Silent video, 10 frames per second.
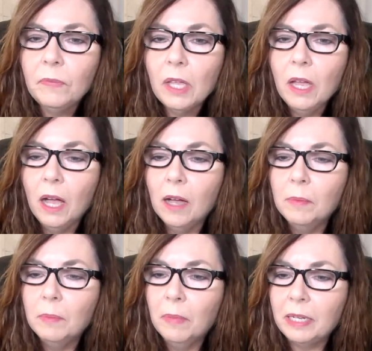
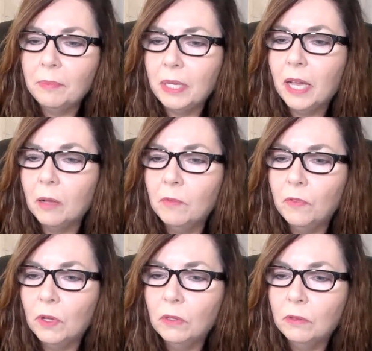um, might be
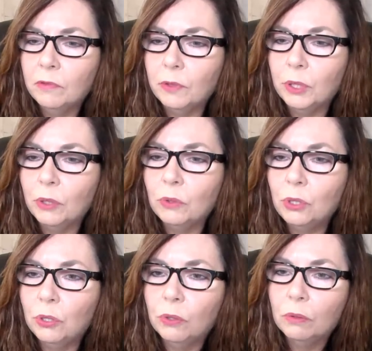helpful for you
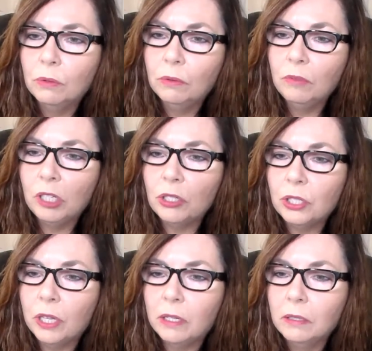too,
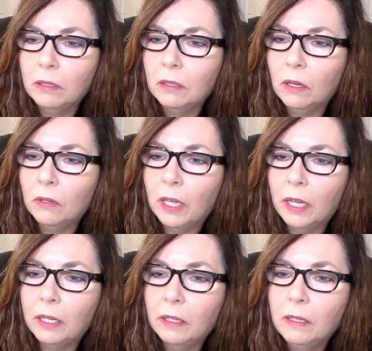Nishta.
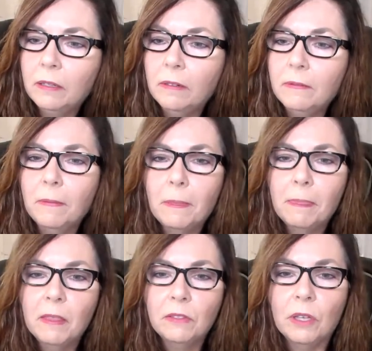Okay.
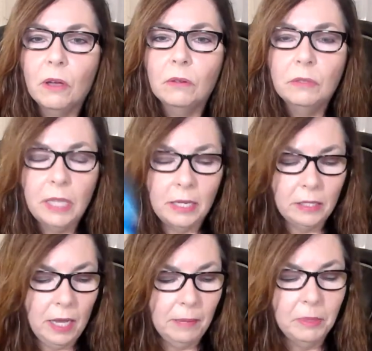So take
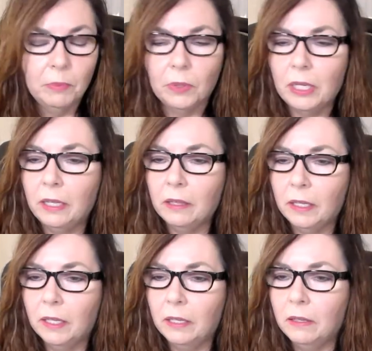time to breathe
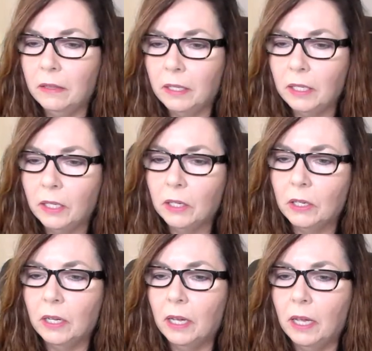in the year
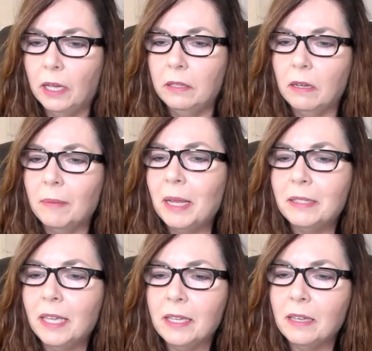ahead. I'm not
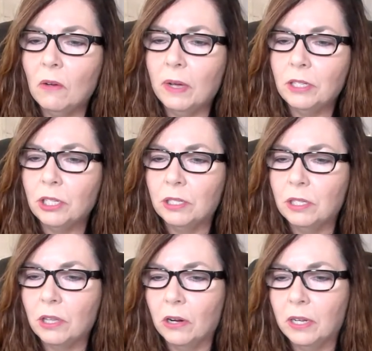taking questions,
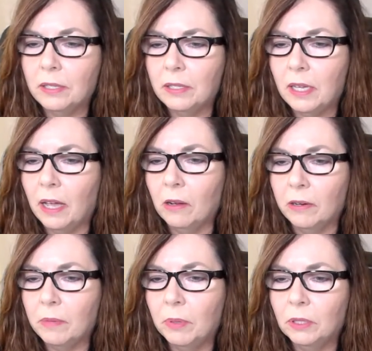Stardust C. I
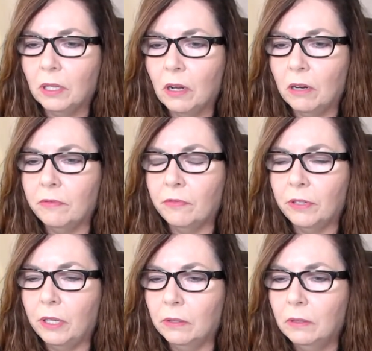already pulled a card for you.